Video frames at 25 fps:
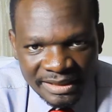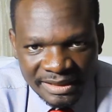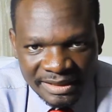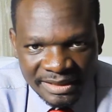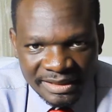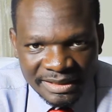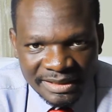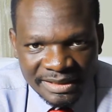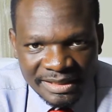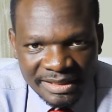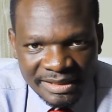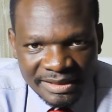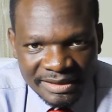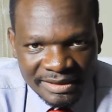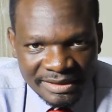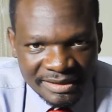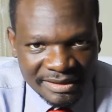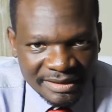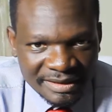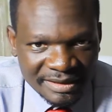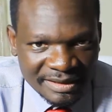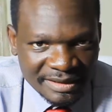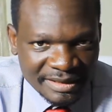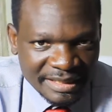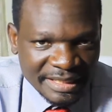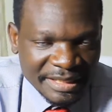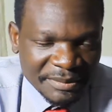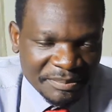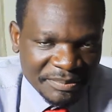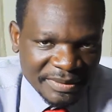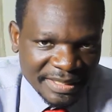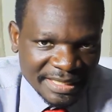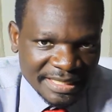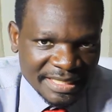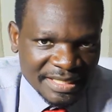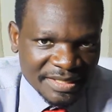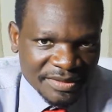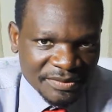
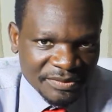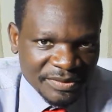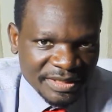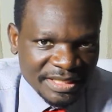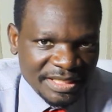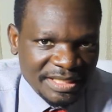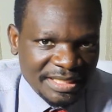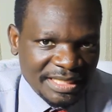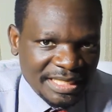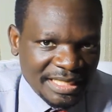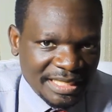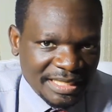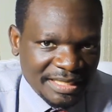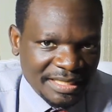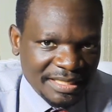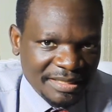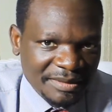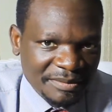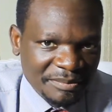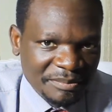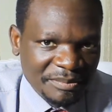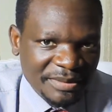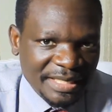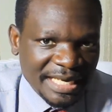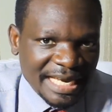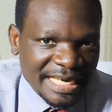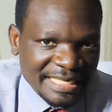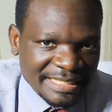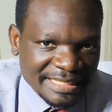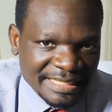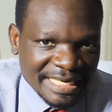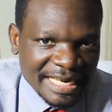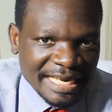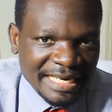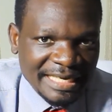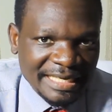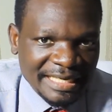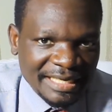lipid, which can be a
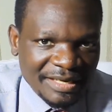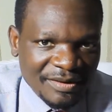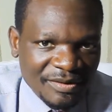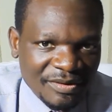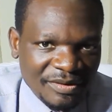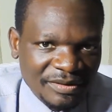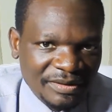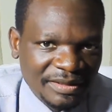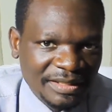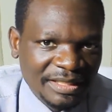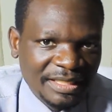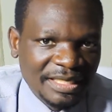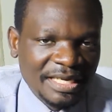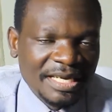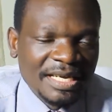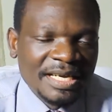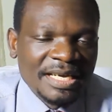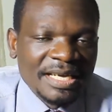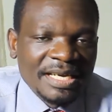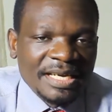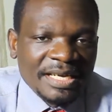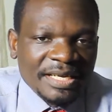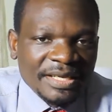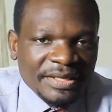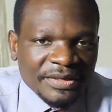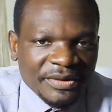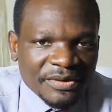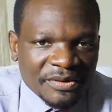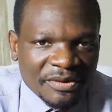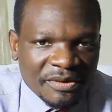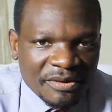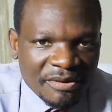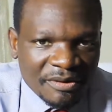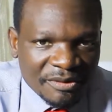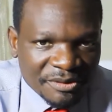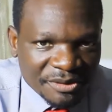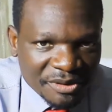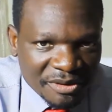stain on
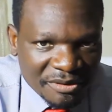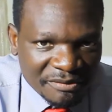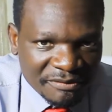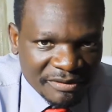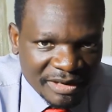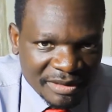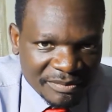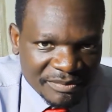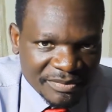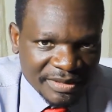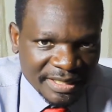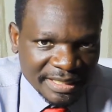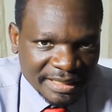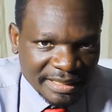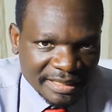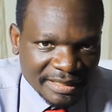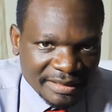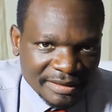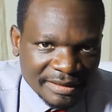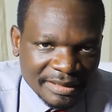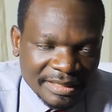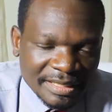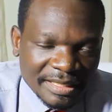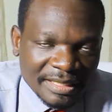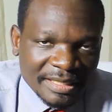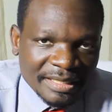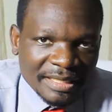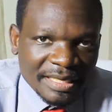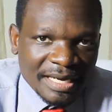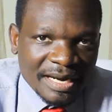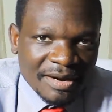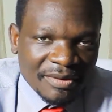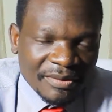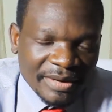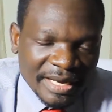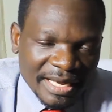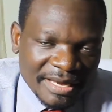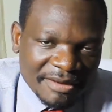your fabric.
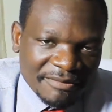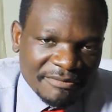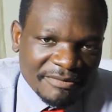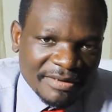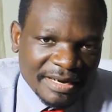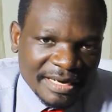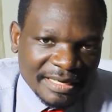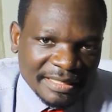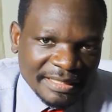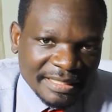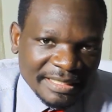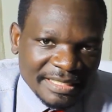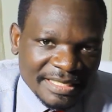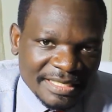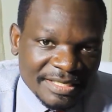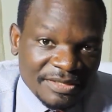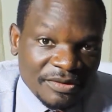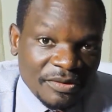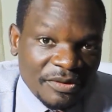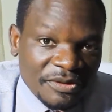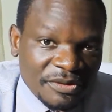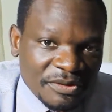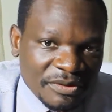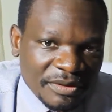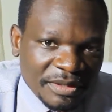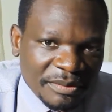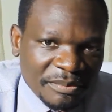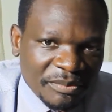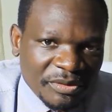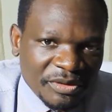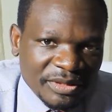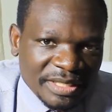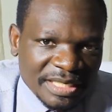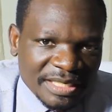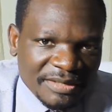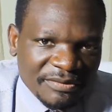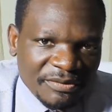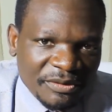However, it is also
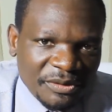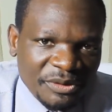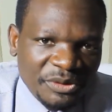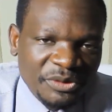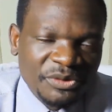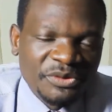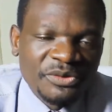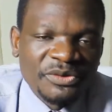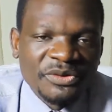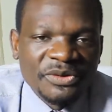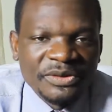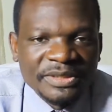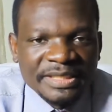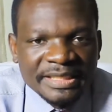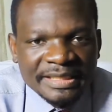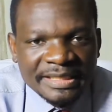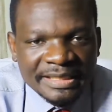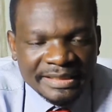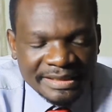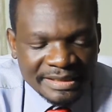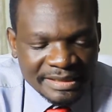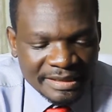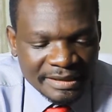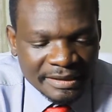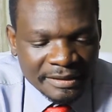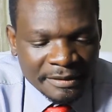important for you to note that